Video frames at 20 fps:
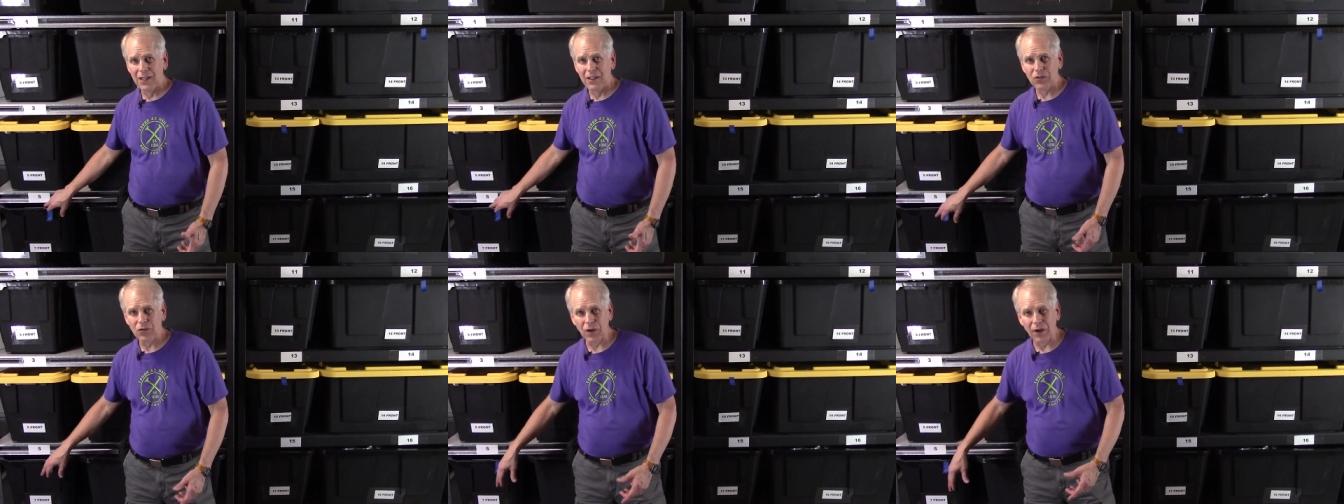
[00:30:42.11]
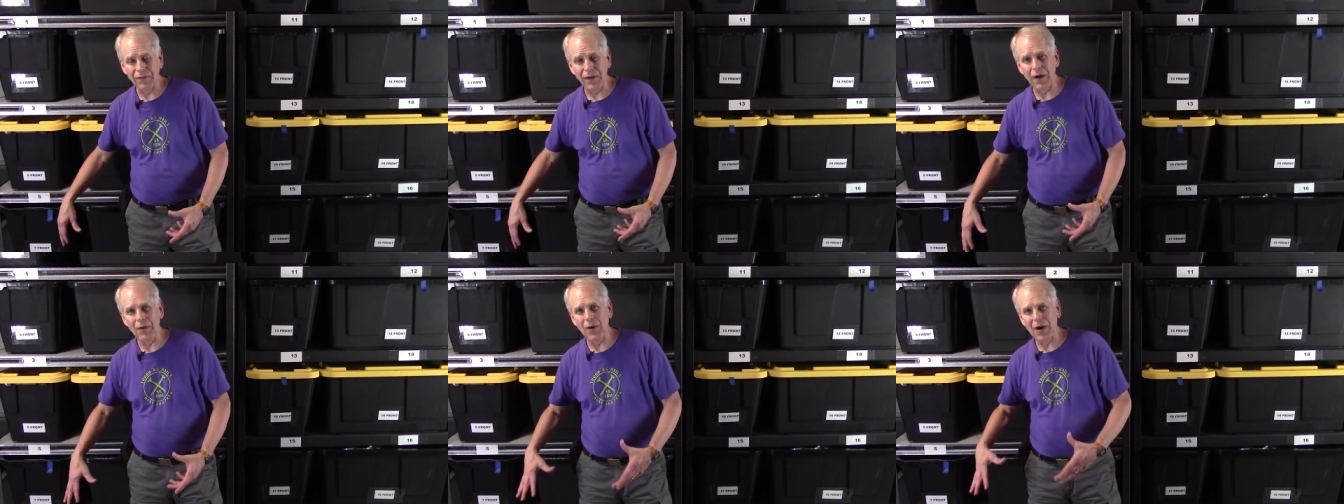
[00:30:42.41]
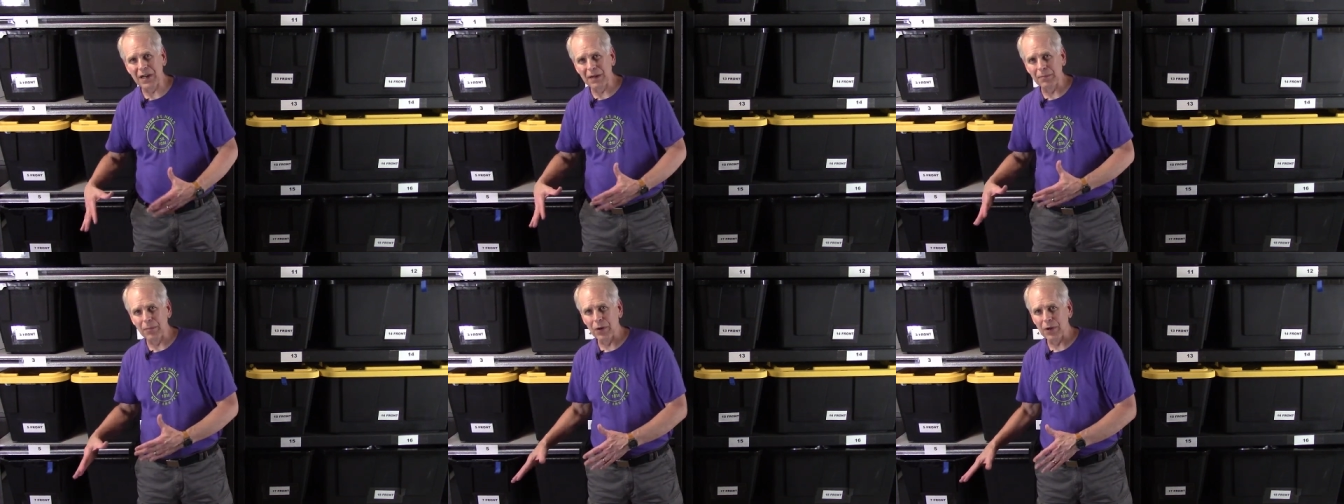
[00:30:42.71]
So if I
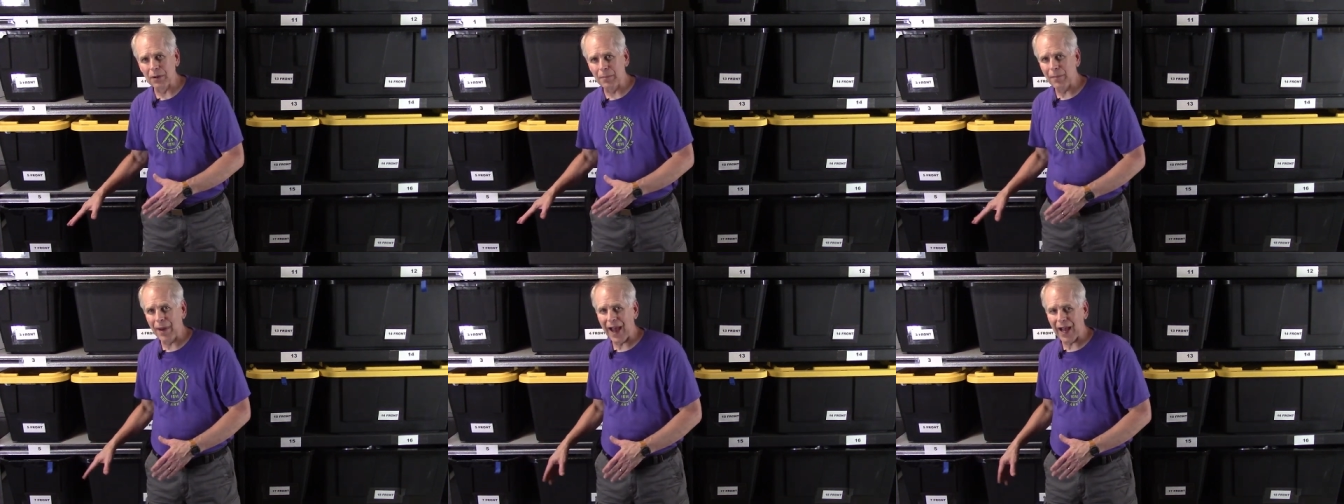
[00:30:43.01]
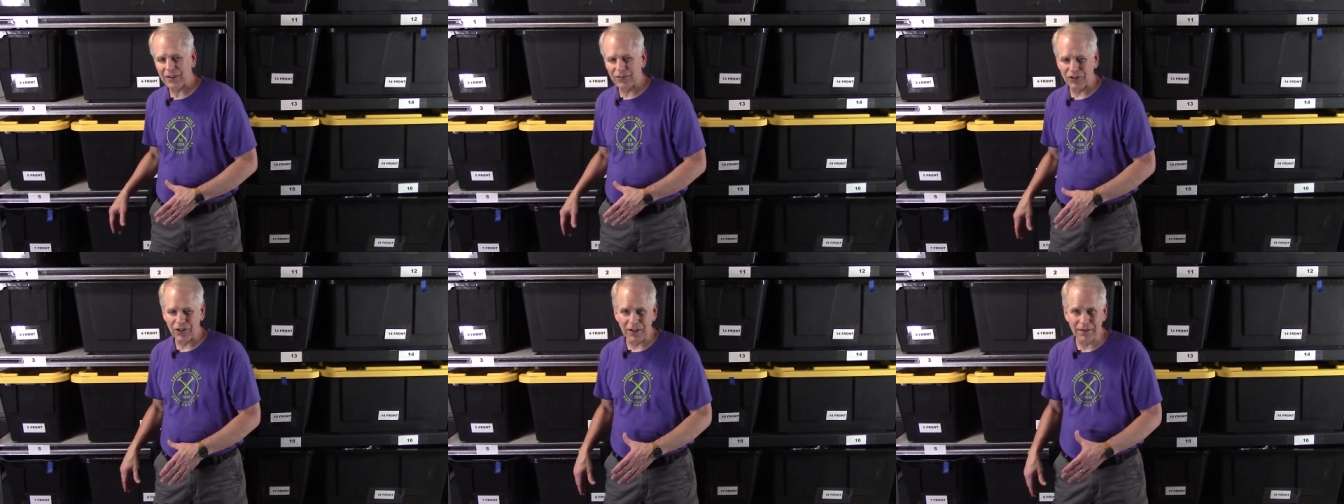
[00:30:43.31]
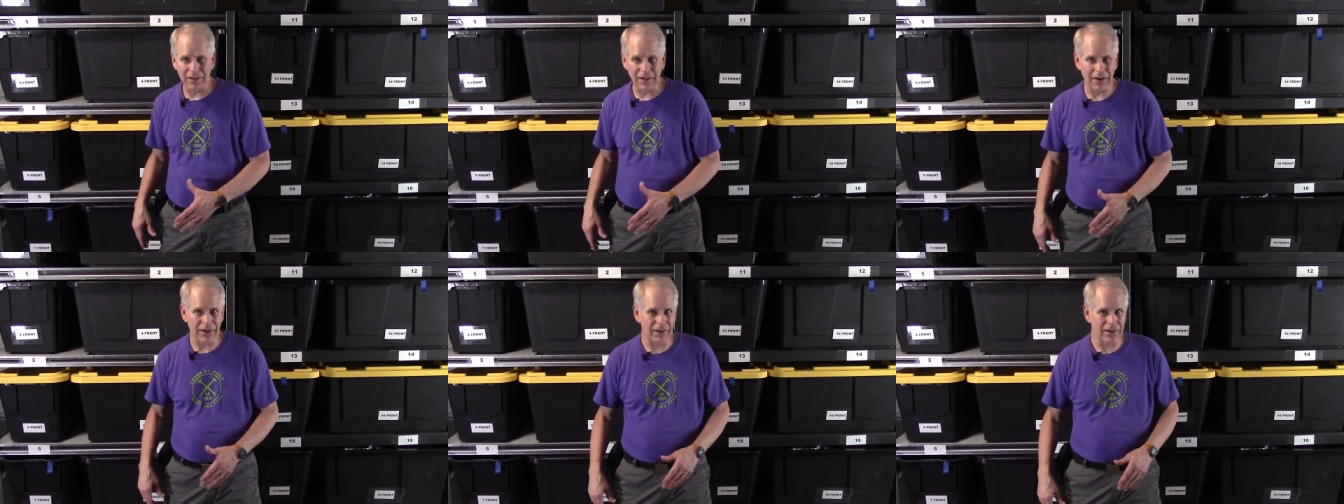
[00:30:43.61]
want to put a batch
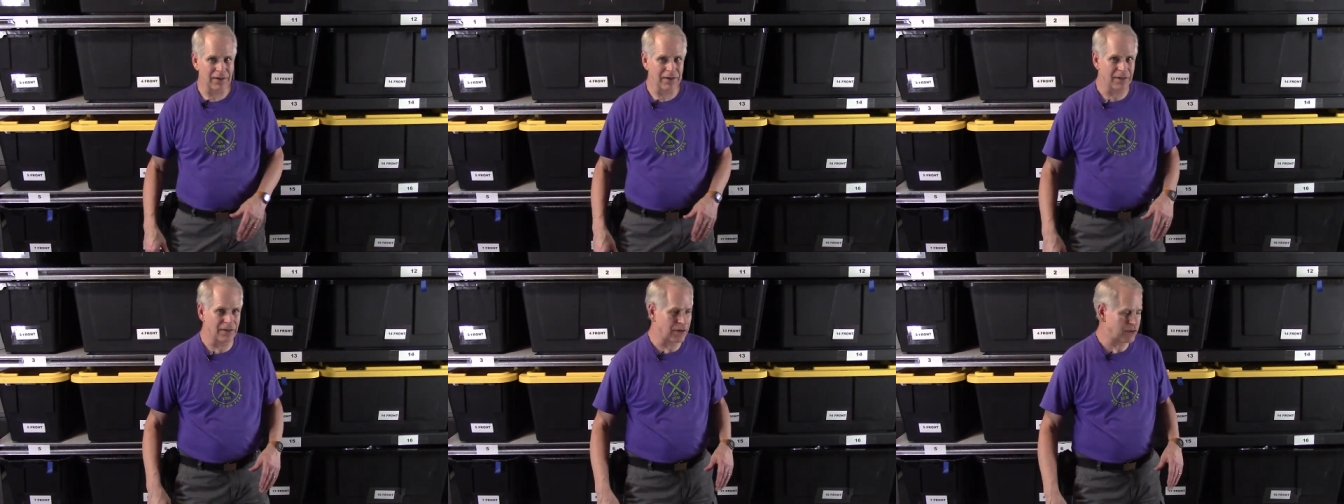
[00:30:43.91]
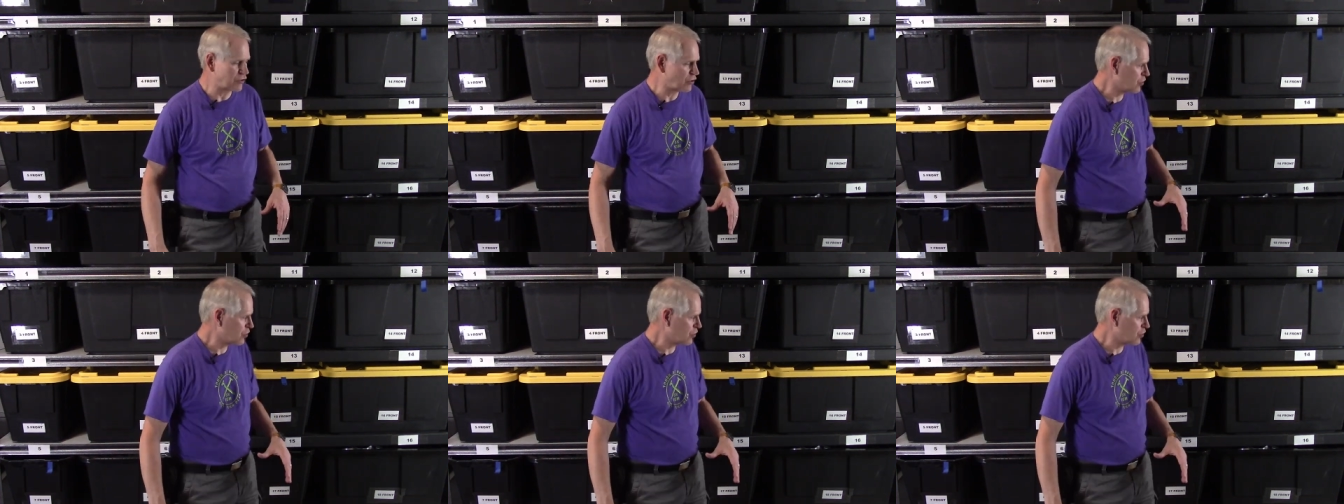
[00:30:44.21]
in there, there's